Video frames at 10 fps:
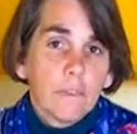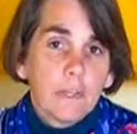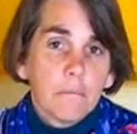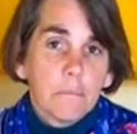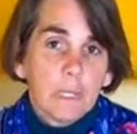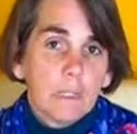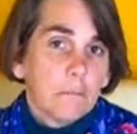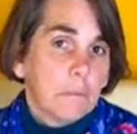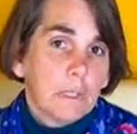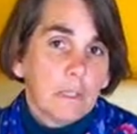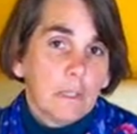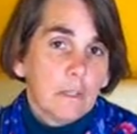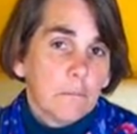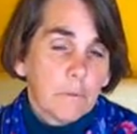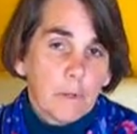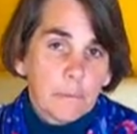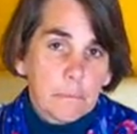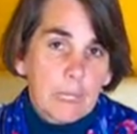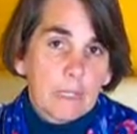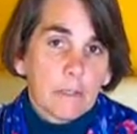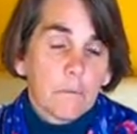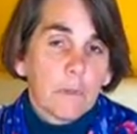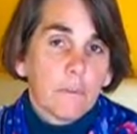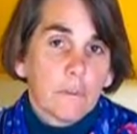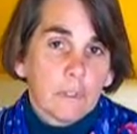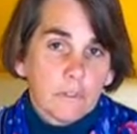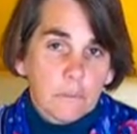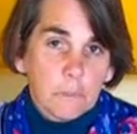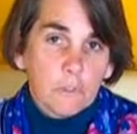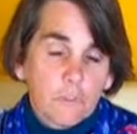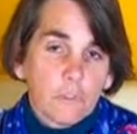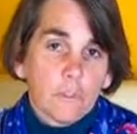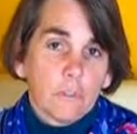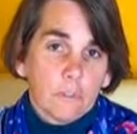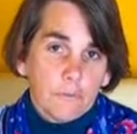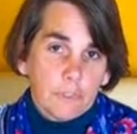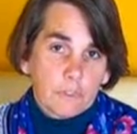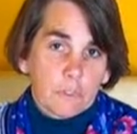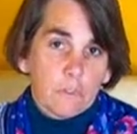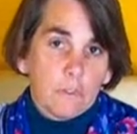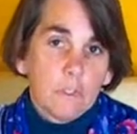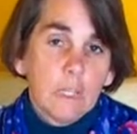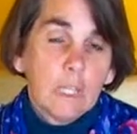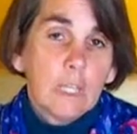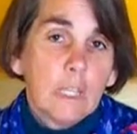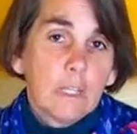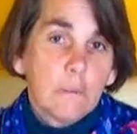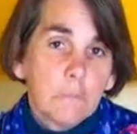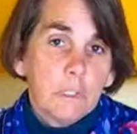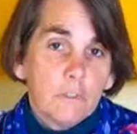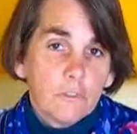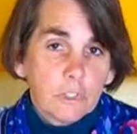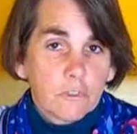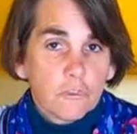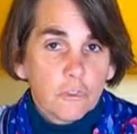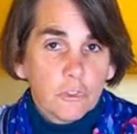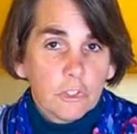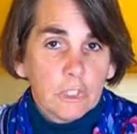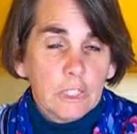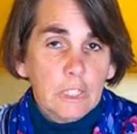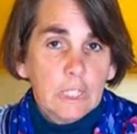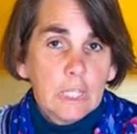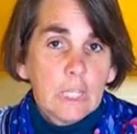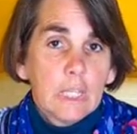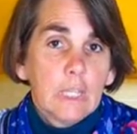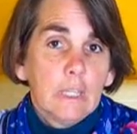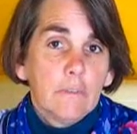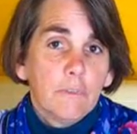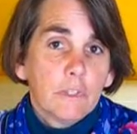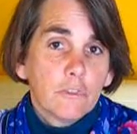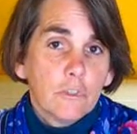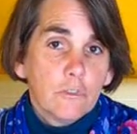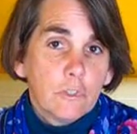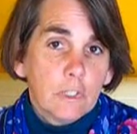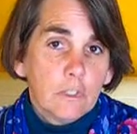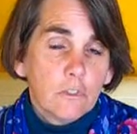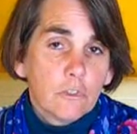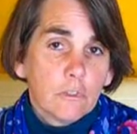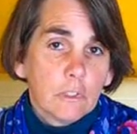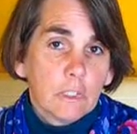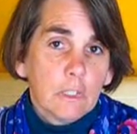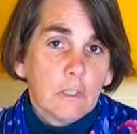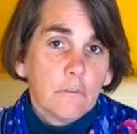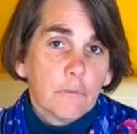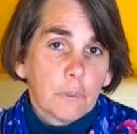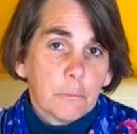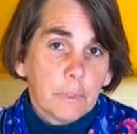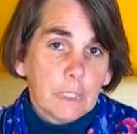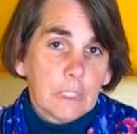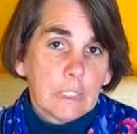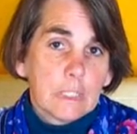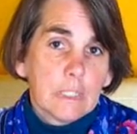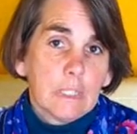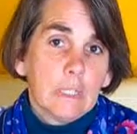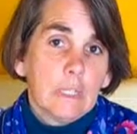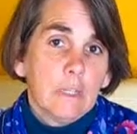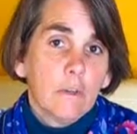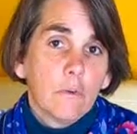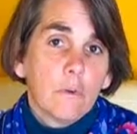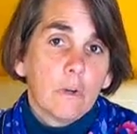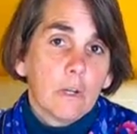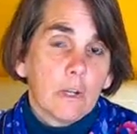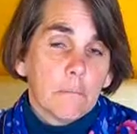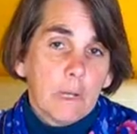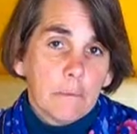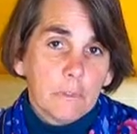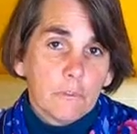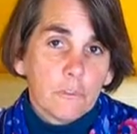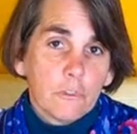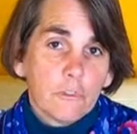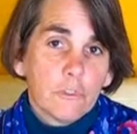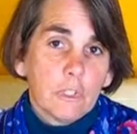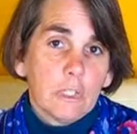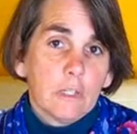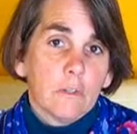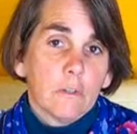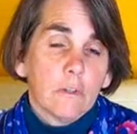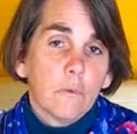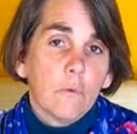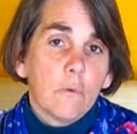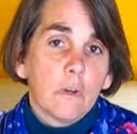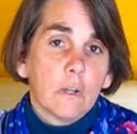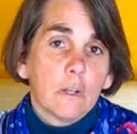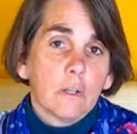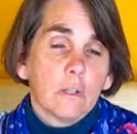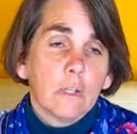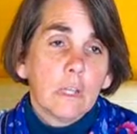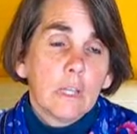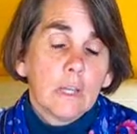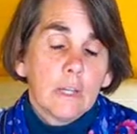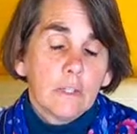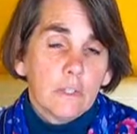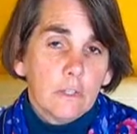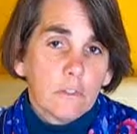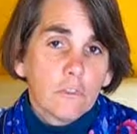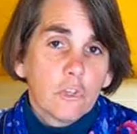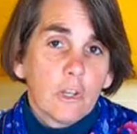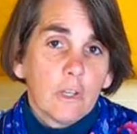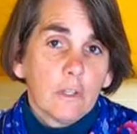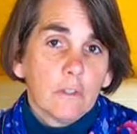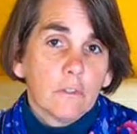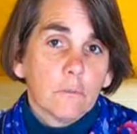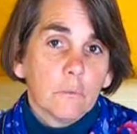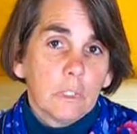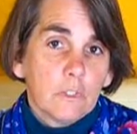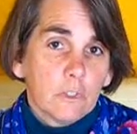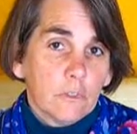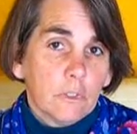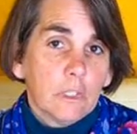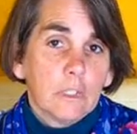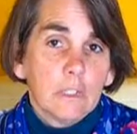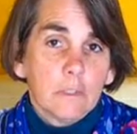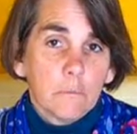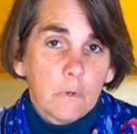that might be problematic, whether it's emotional or physical. It can be used externally. If it's used internally for pregnancy or a mom who's nursing or a young child, we dilute it in